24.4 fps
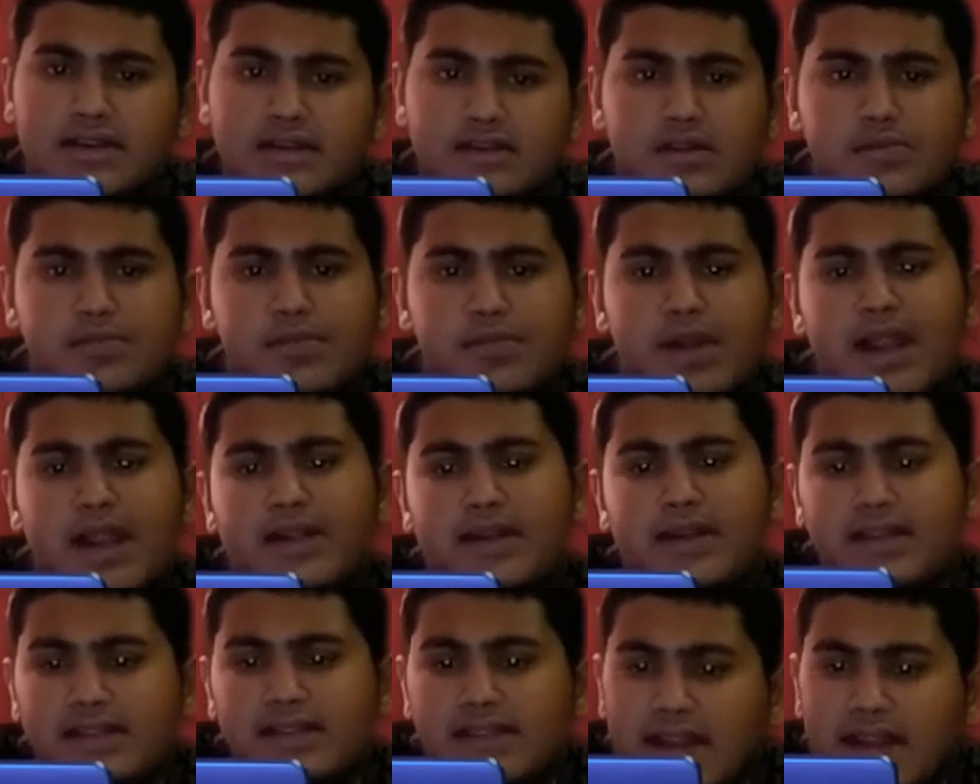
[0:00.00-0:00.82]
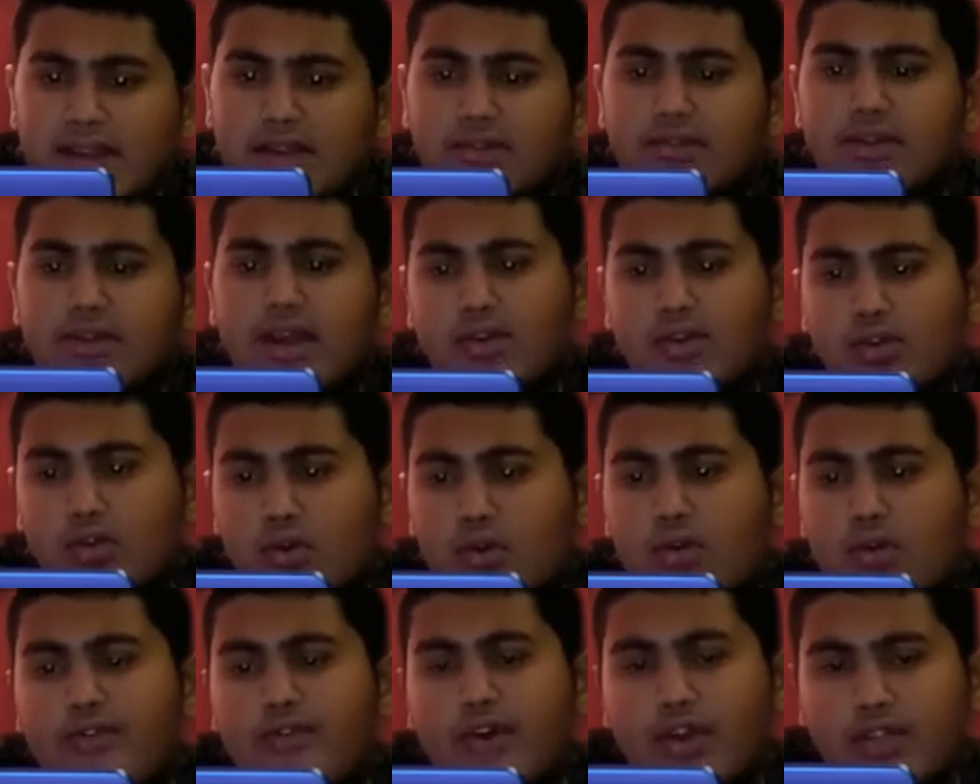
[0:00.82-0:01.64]
is a priority, then you can
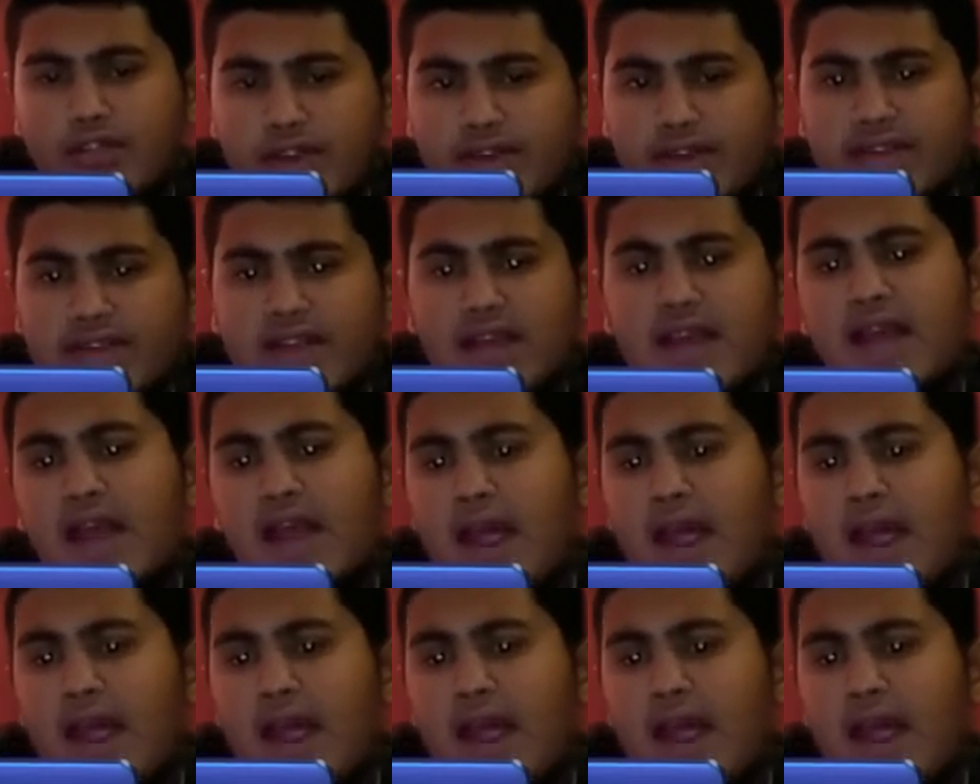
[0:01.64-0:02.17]
go for this.